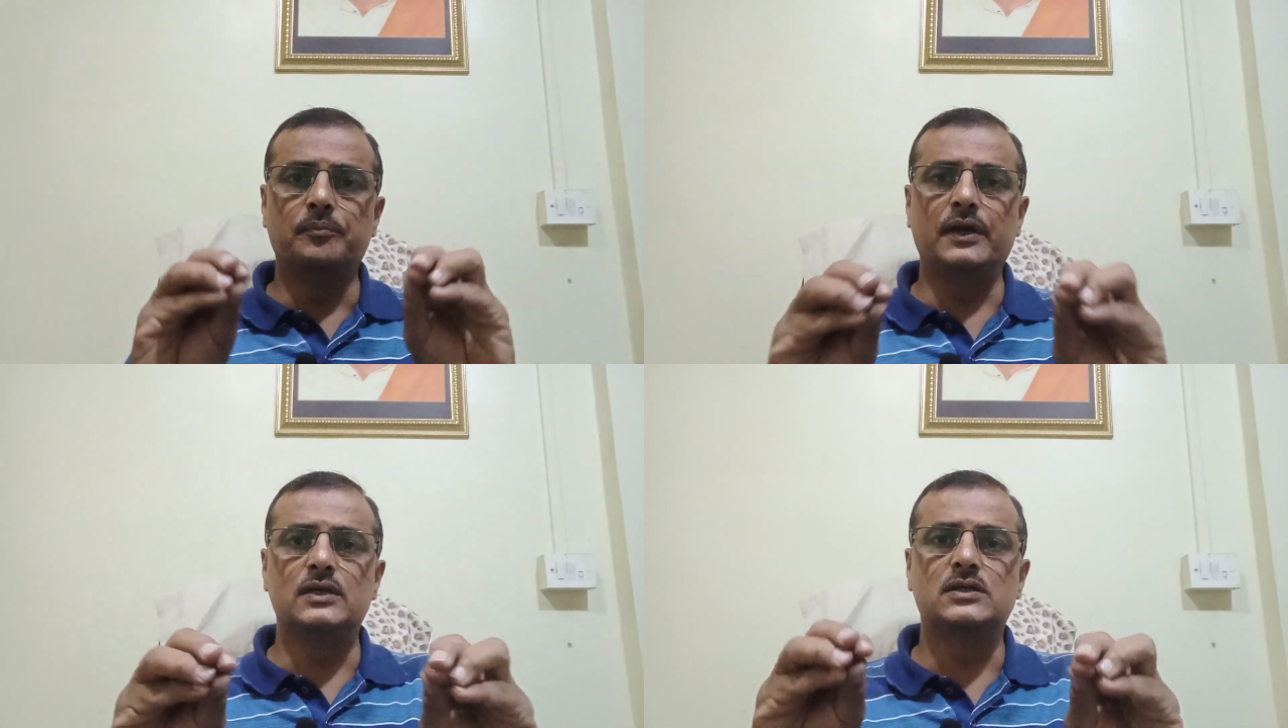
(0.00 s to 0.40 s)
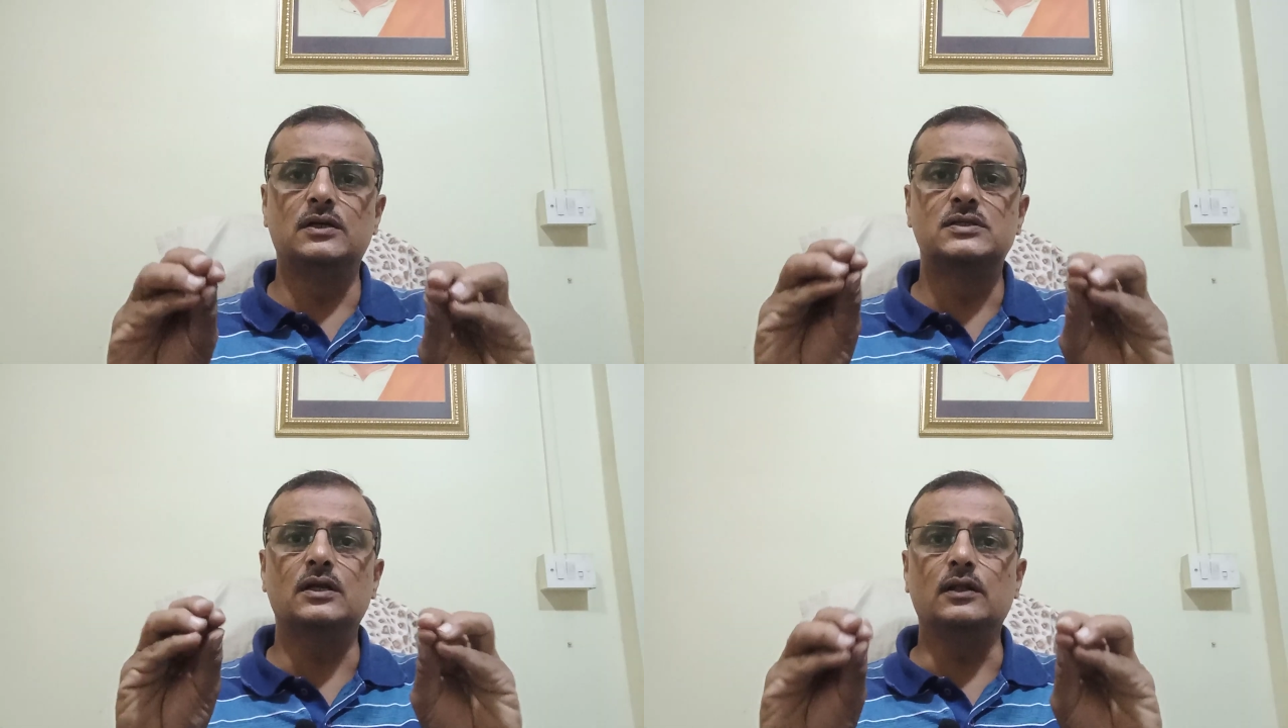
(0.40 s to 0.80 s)

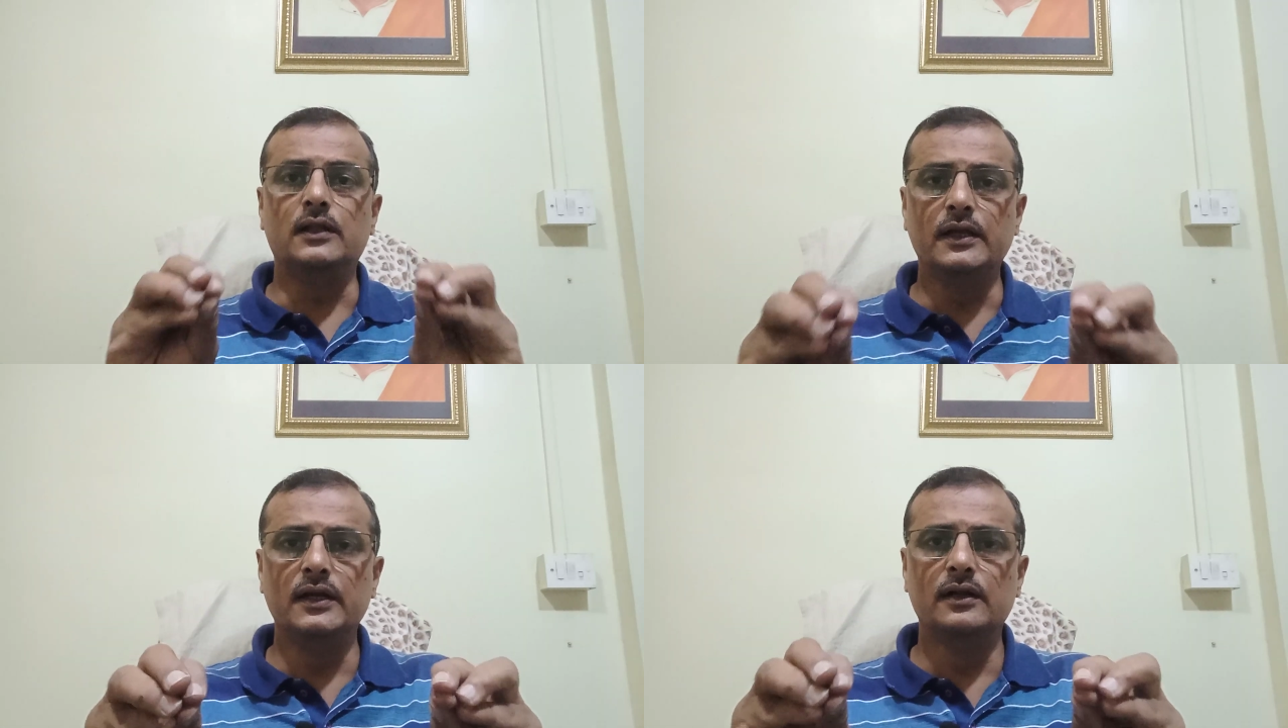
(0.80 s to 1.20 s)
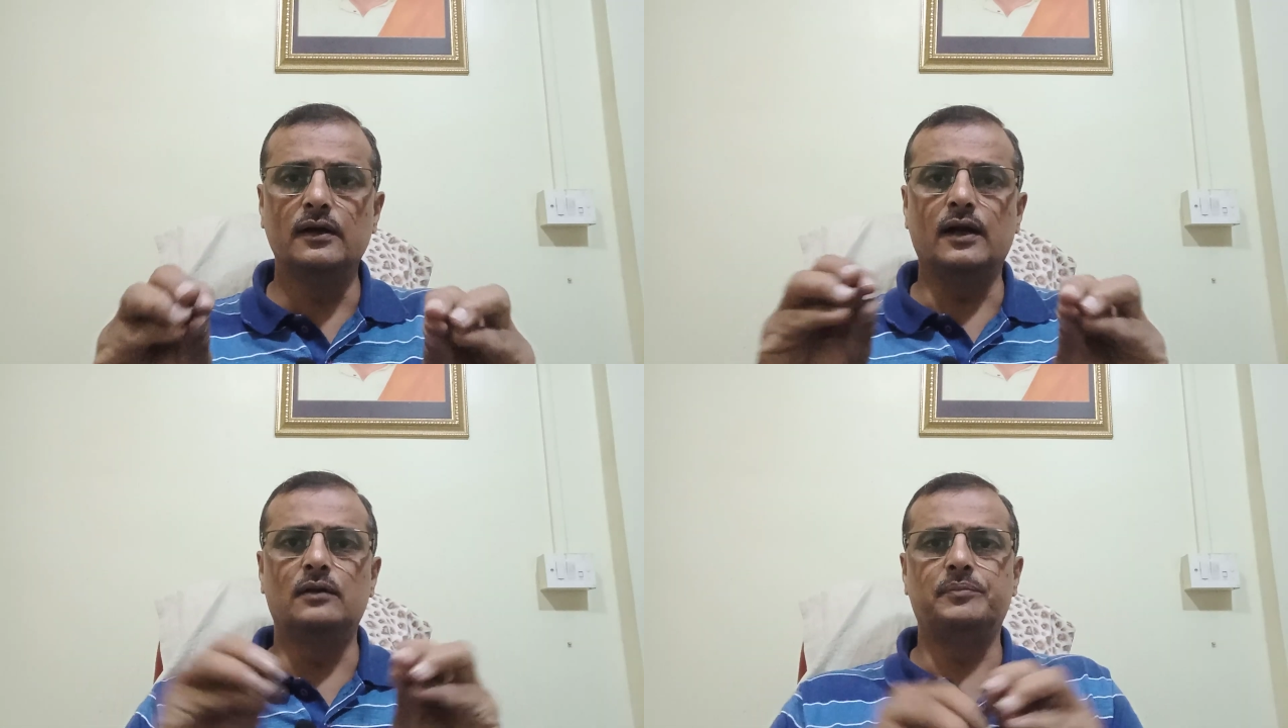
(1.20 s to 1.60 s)
patient's
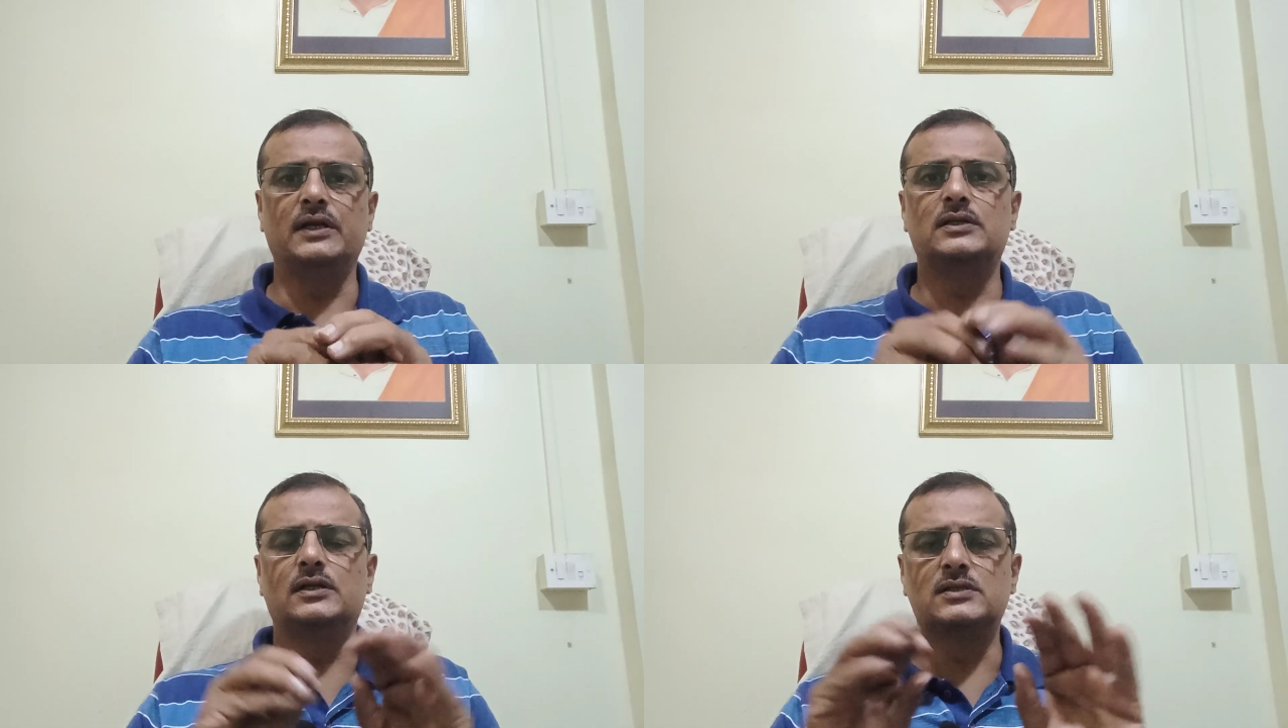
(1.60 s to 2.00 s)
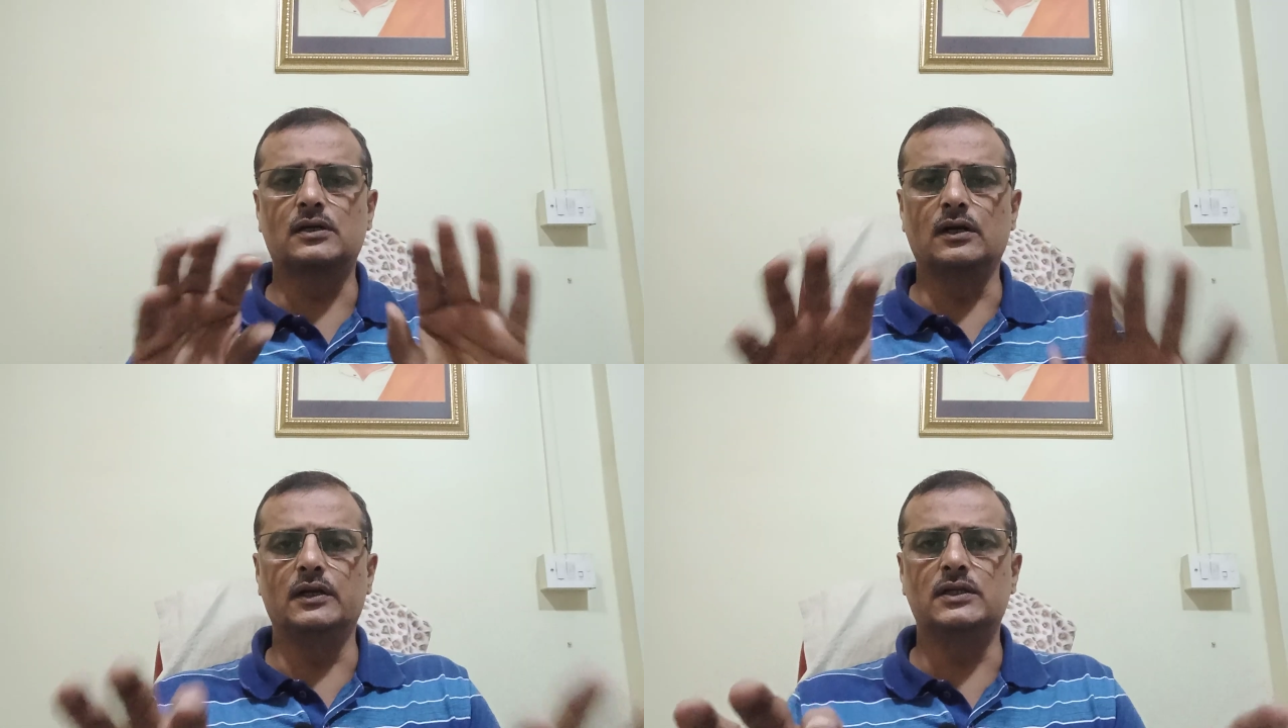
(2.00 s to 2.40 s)
need and
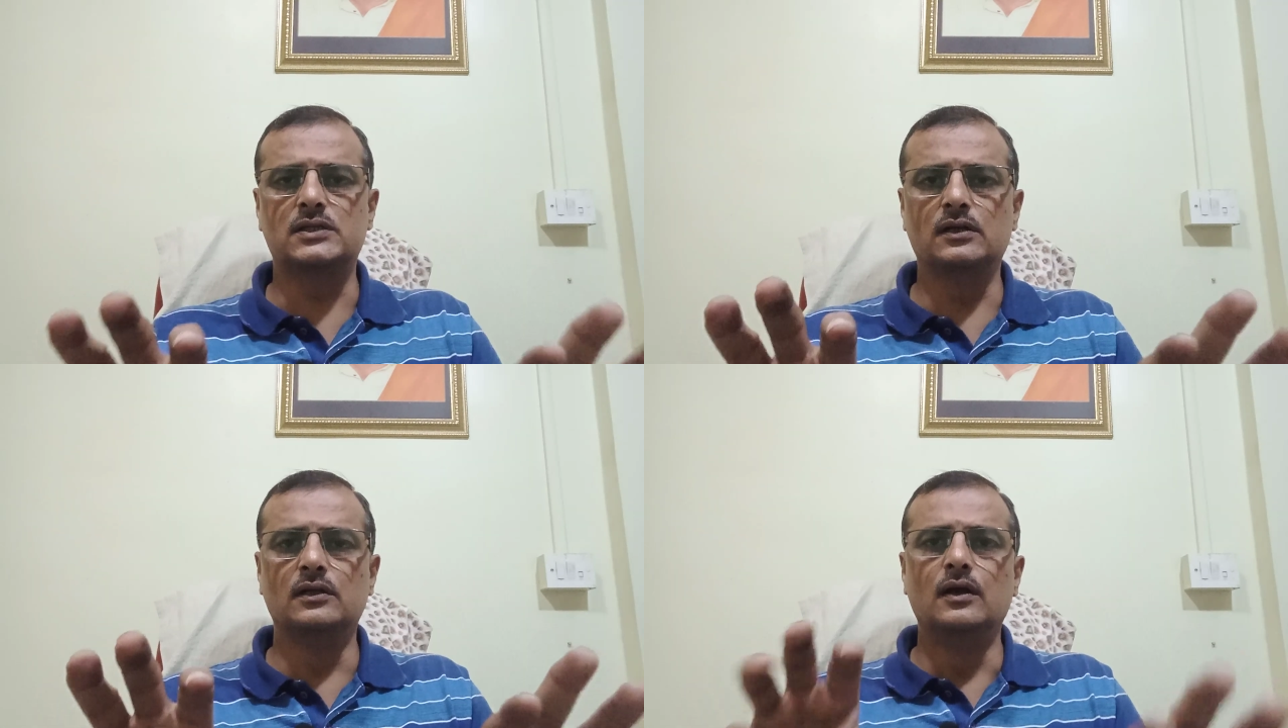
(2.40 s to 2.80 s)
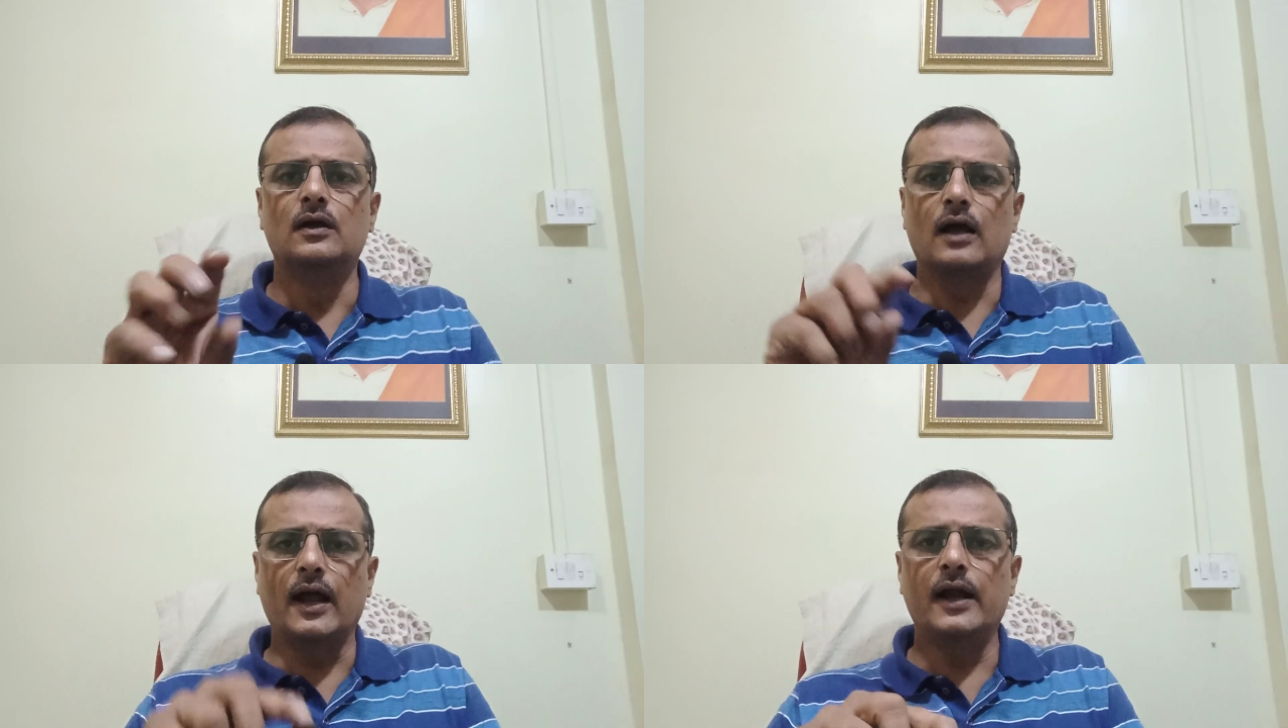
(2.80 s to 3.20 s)
patient's condition
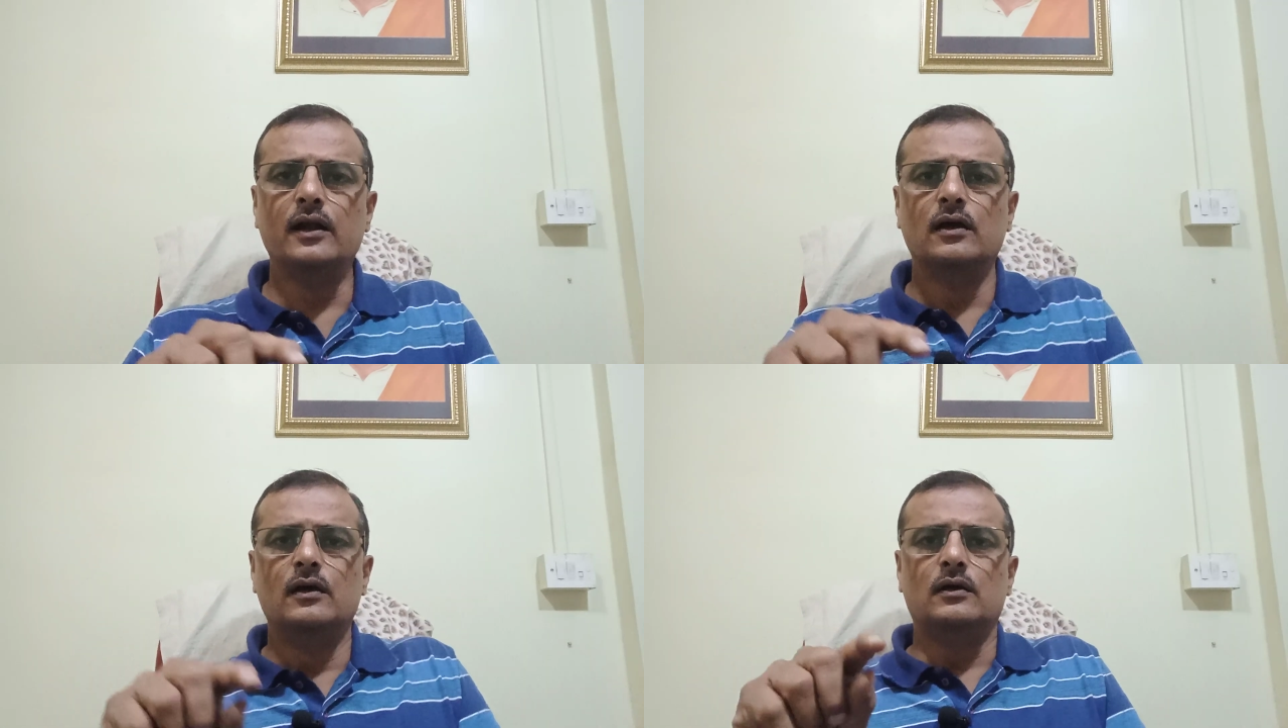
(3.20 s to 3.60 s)
and